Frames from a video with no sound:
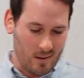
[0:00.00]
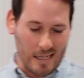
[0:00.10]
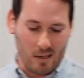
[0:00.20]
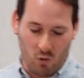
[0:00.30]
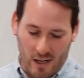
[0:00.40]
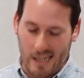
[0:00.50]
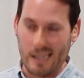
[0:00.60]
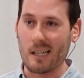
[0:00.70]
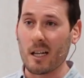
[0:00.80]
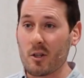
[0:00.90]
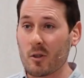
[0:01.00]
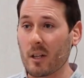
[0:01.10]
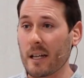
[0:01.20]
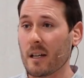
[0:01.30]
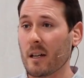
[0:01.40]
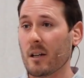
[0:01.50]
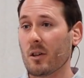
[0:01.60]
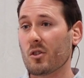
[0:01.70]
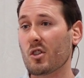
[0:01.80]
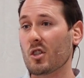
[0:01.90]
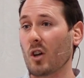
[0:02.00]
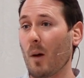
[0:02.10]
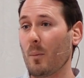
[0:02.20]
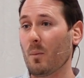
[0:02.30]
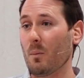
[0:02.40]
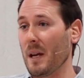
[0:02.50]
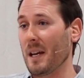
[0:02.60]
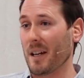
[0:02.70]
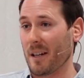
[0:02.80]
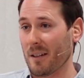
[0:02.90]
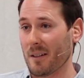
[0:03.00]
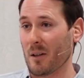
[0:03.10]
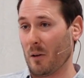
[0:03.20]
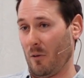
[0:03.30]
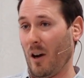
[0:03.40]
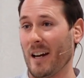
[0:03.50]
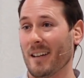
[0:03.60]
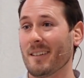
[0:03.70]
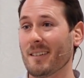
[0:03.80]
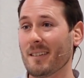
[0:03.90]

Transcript: Get ready. Literally, stop being afraid.